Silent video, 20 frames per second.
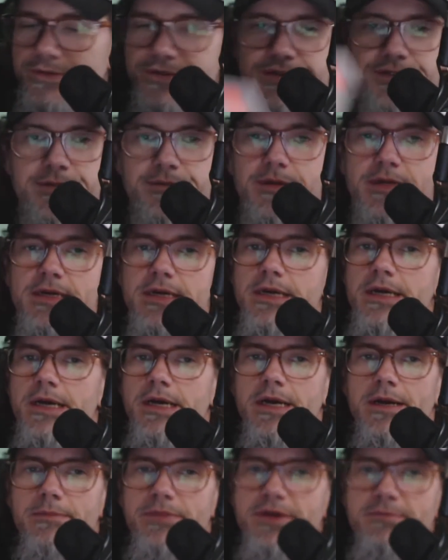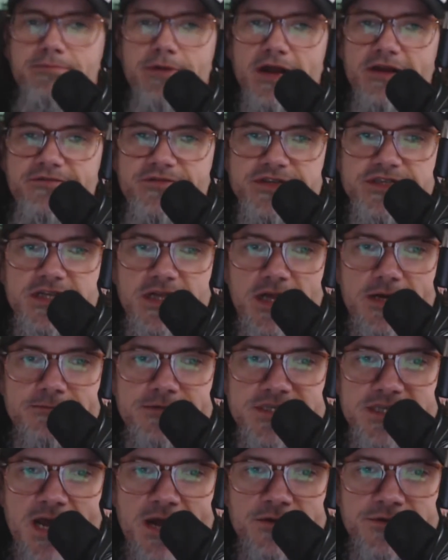So the Breakfast Club
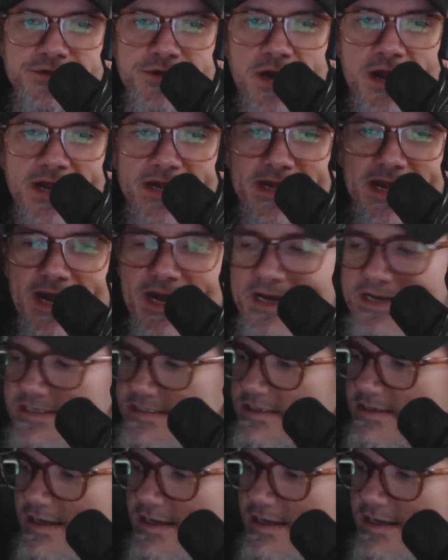soundtrack, guys.